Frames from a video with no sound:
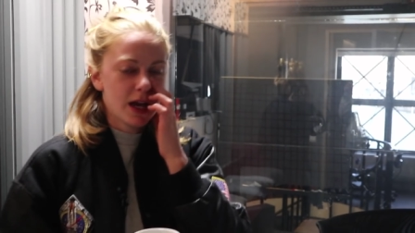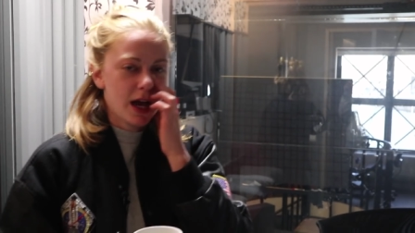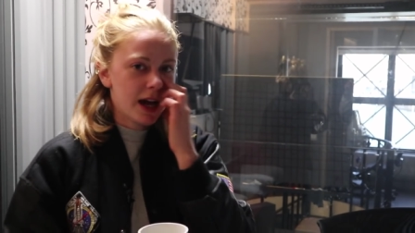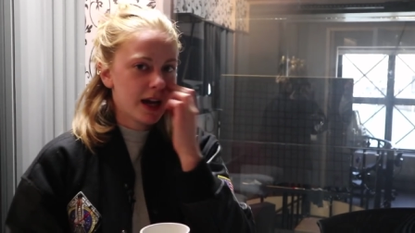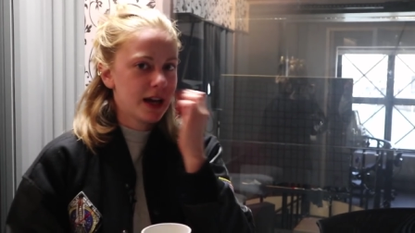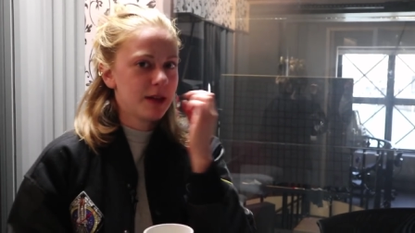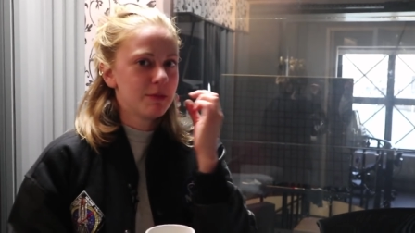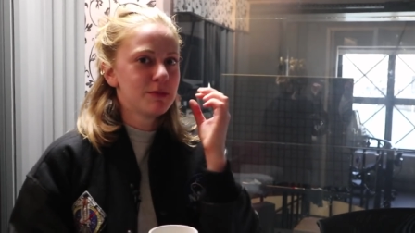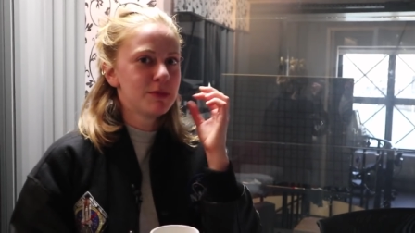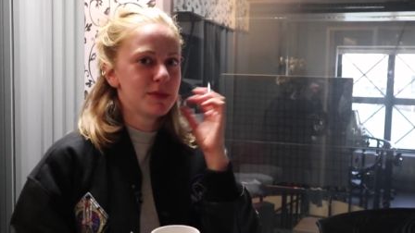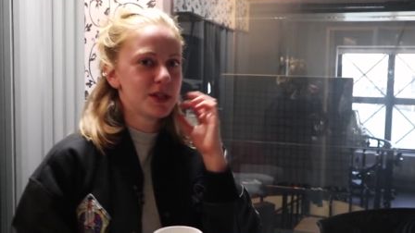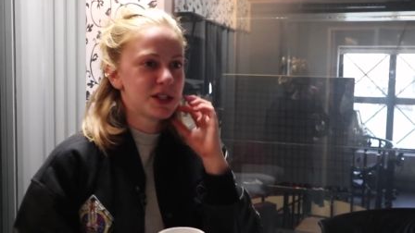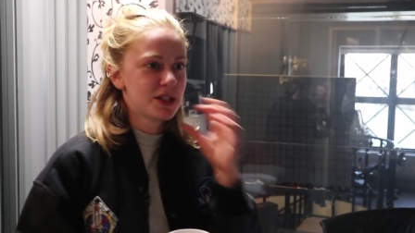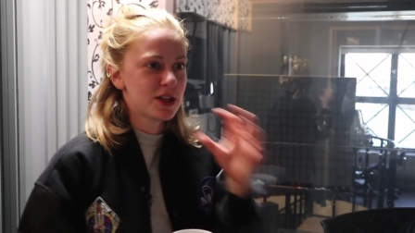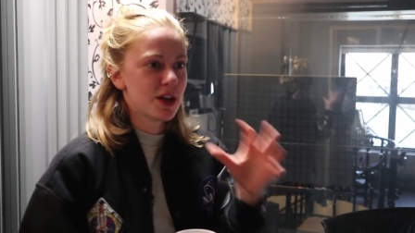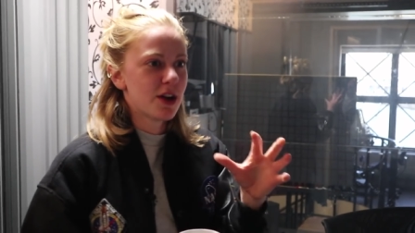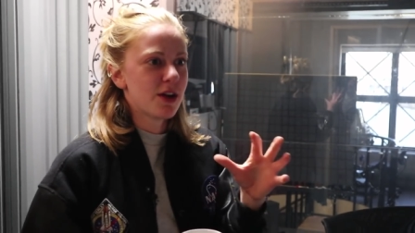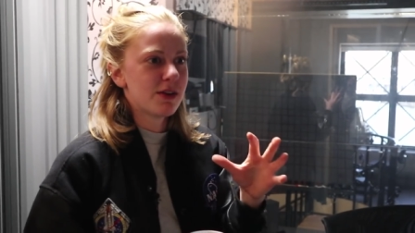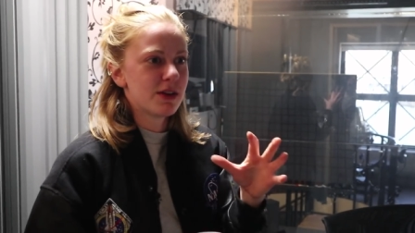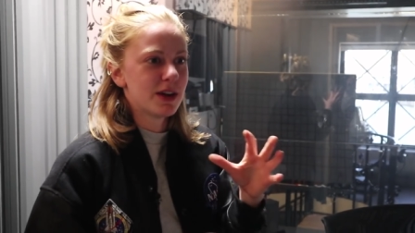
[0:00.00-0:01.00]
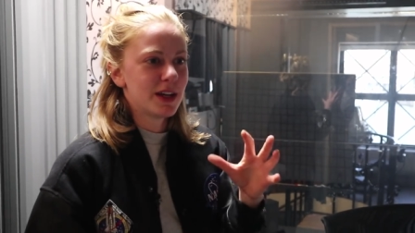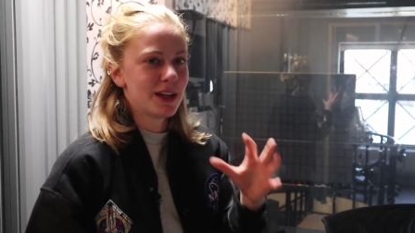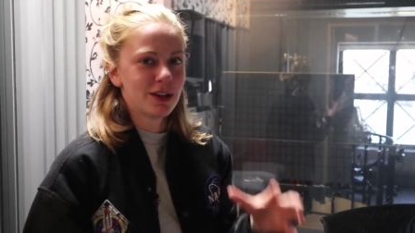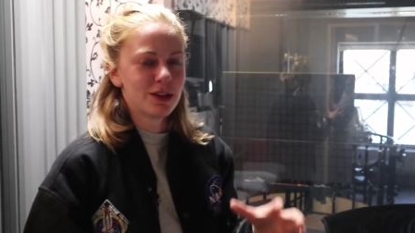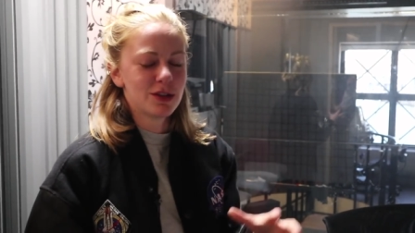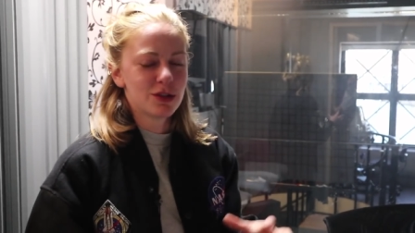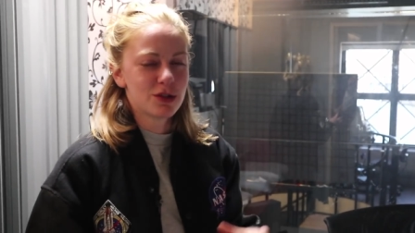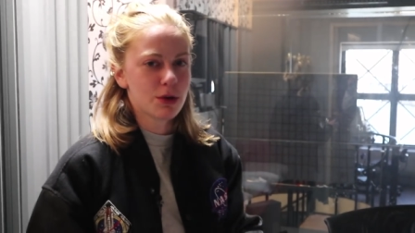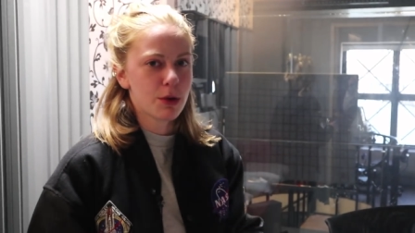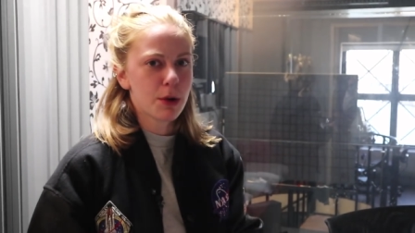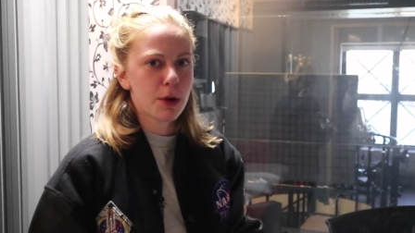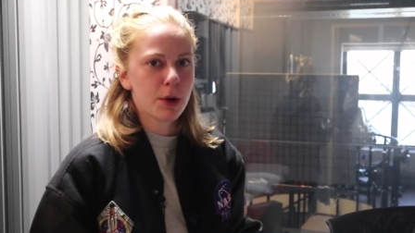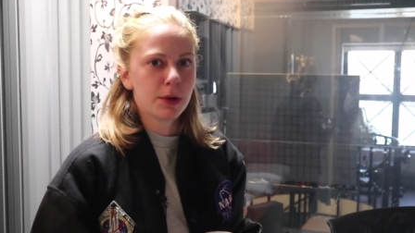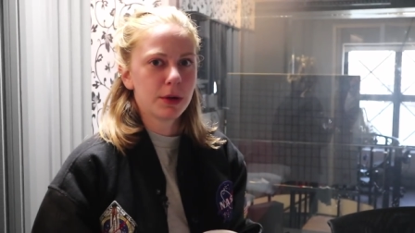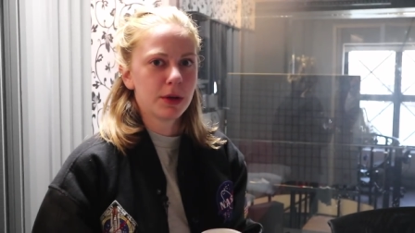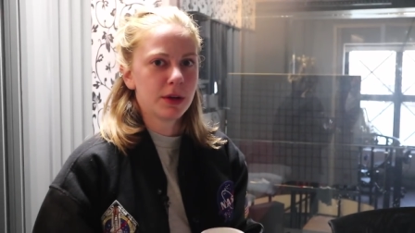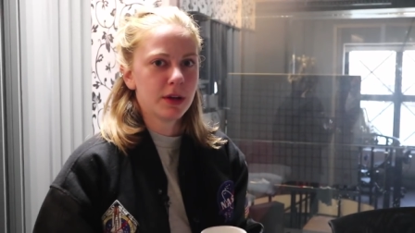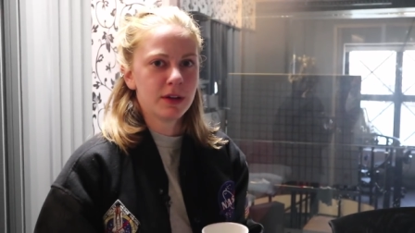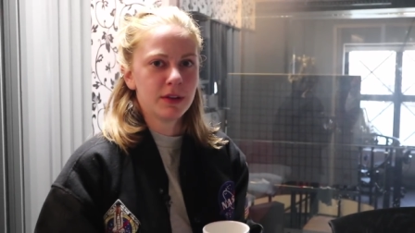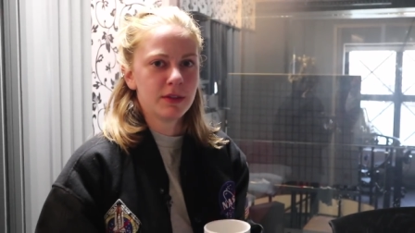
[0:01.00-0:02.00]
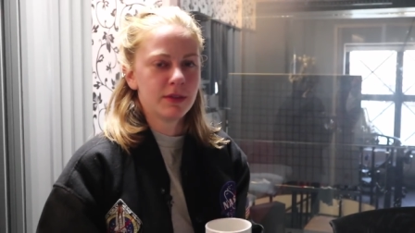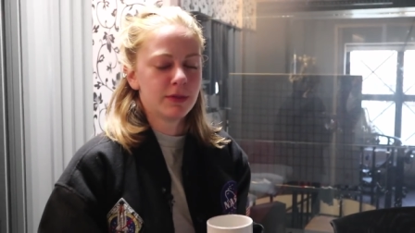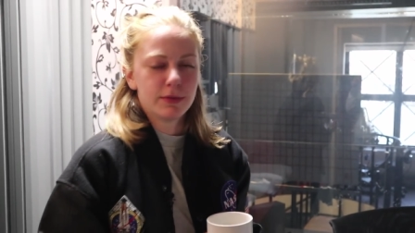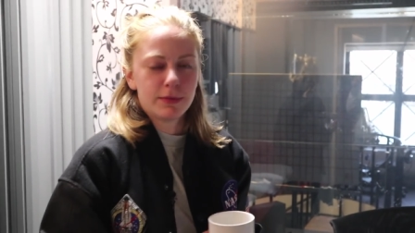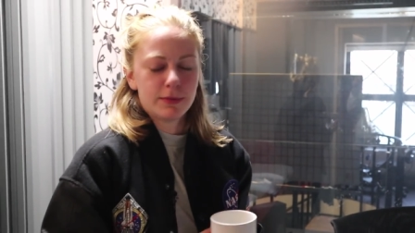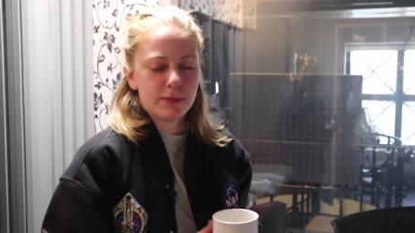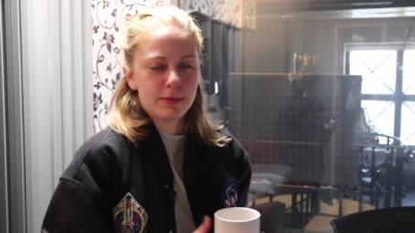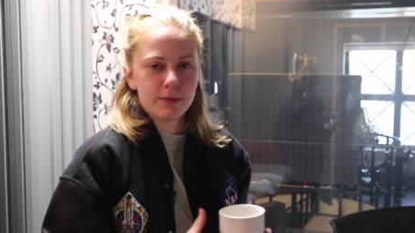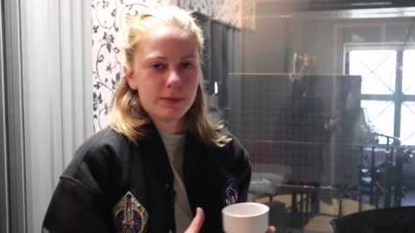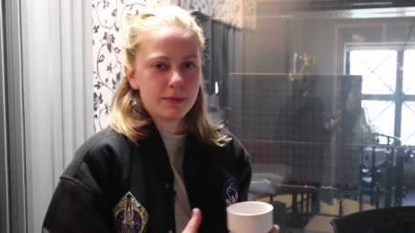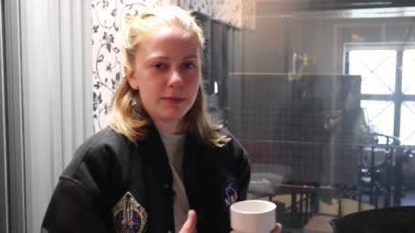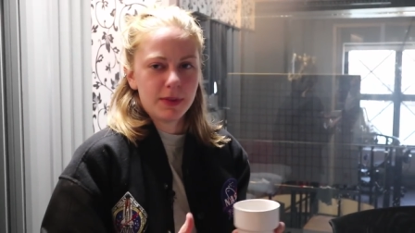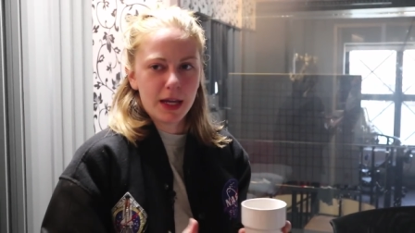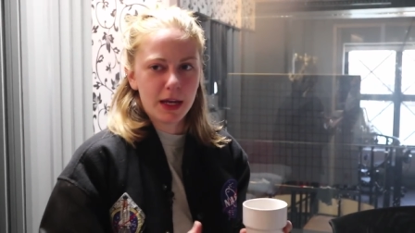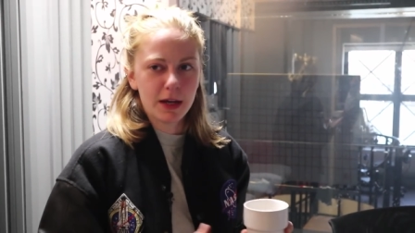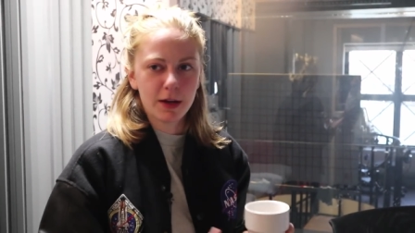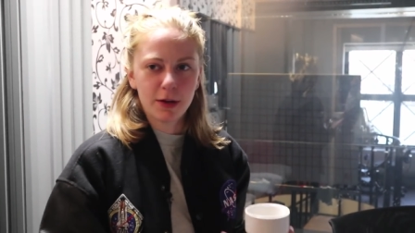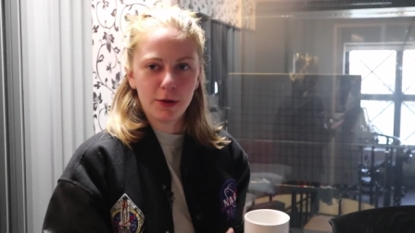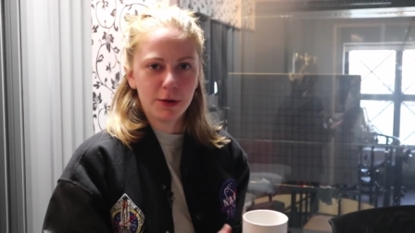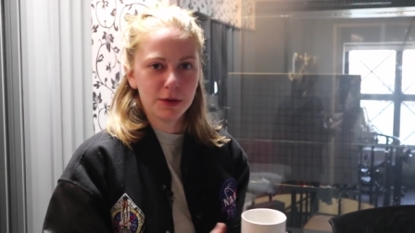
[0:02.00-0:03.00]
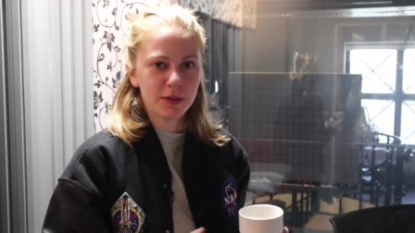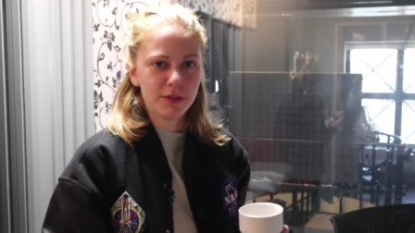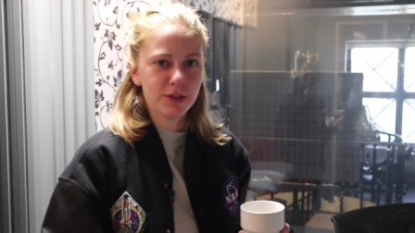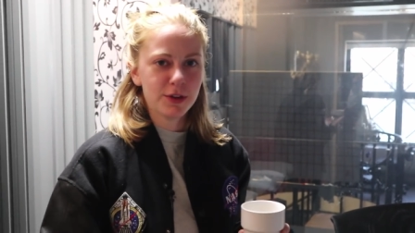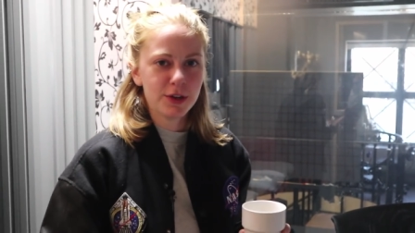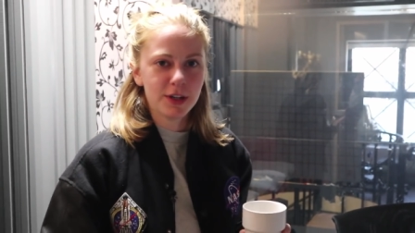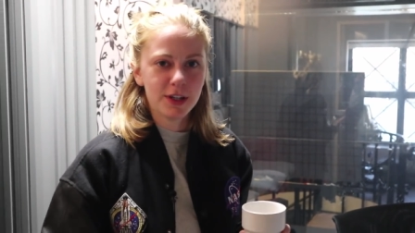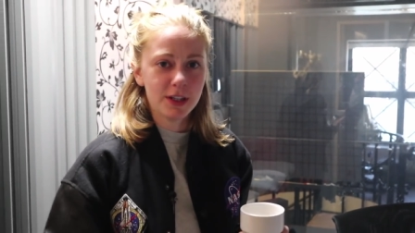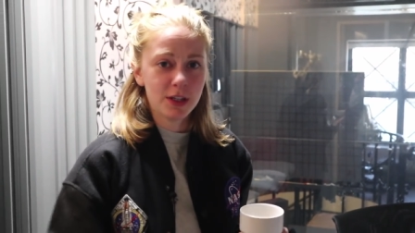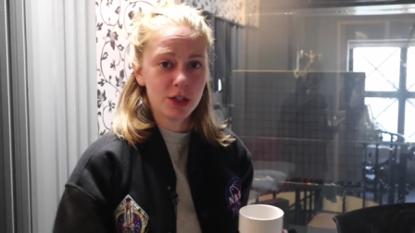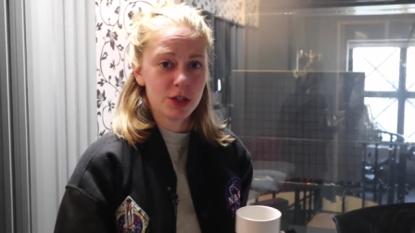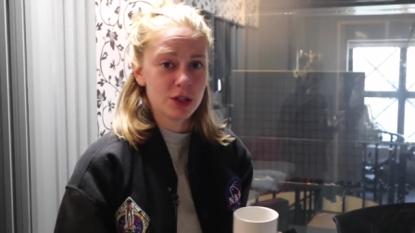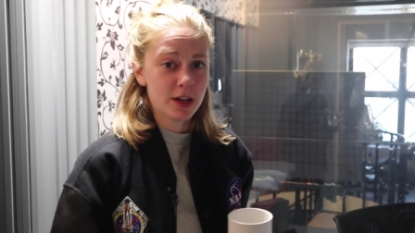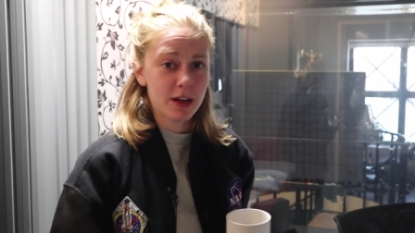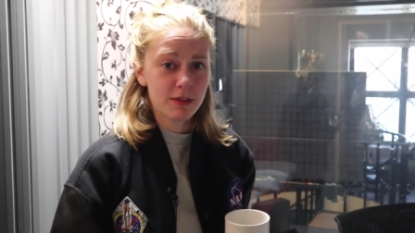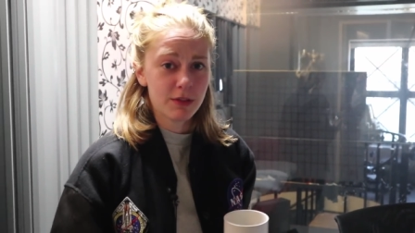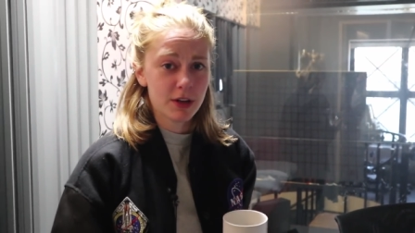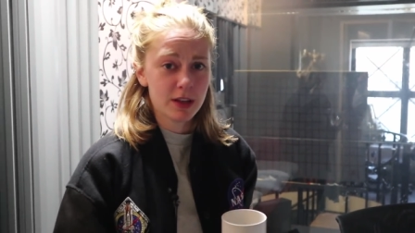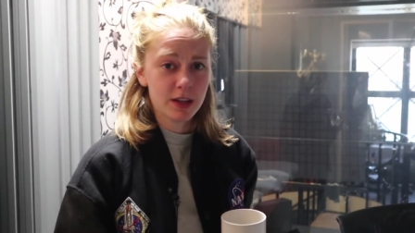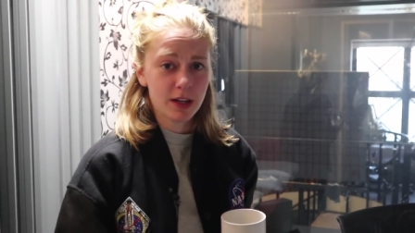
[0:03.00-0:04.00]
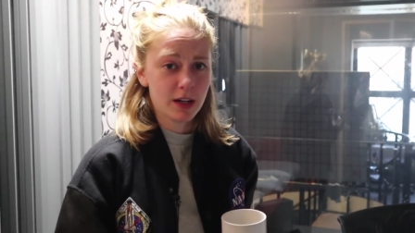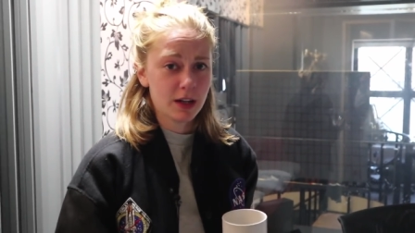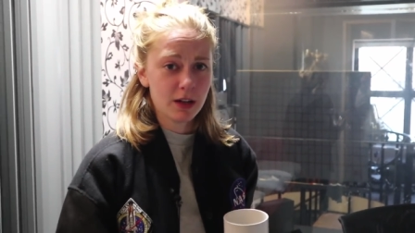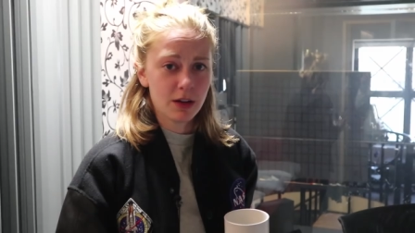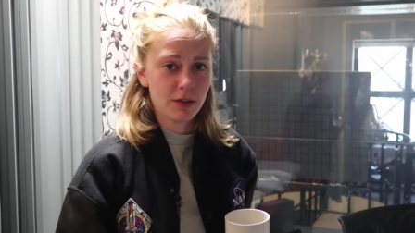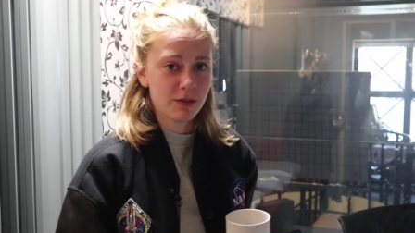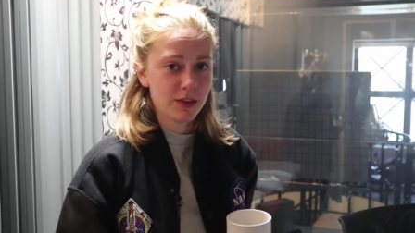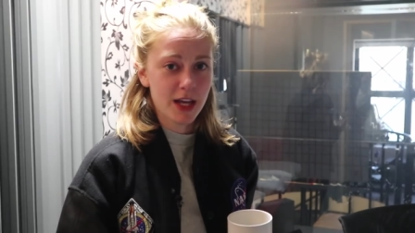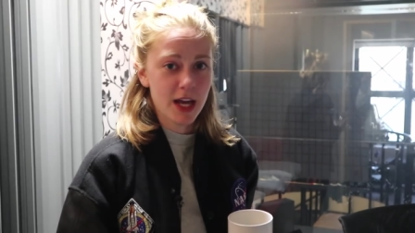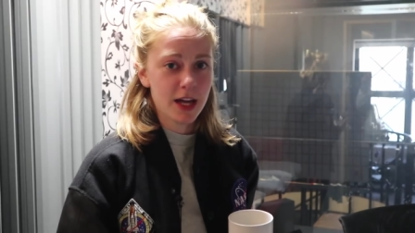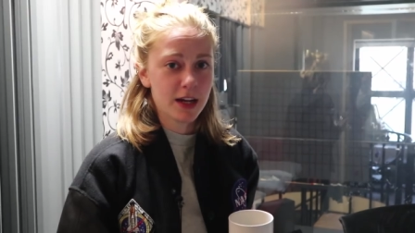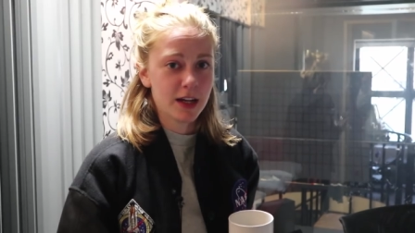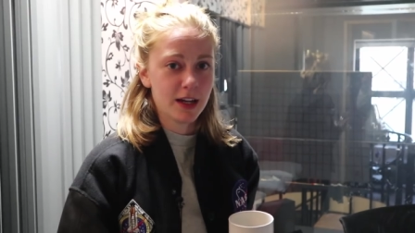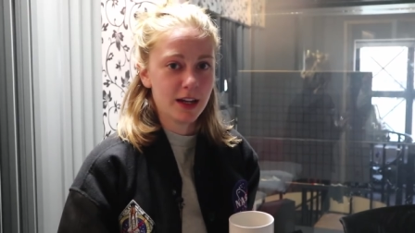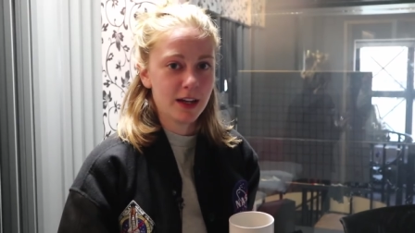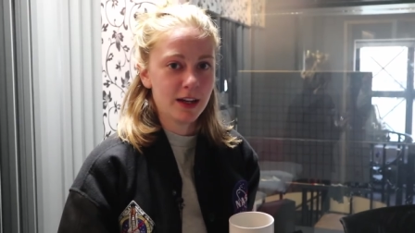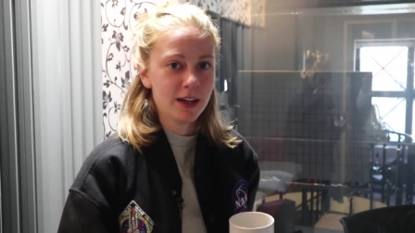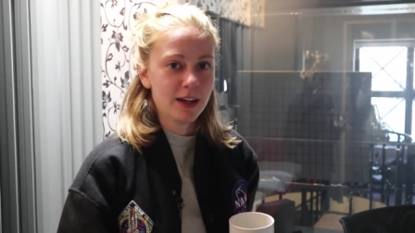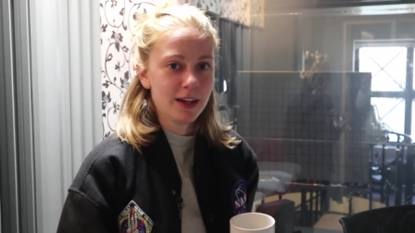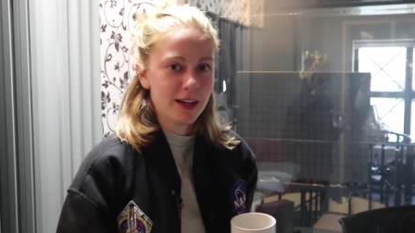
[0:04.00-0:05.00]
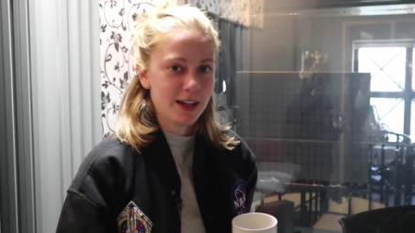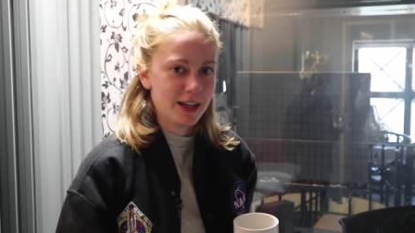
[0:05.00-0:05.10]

I'm so in control of like all the footage and everything and of the edit.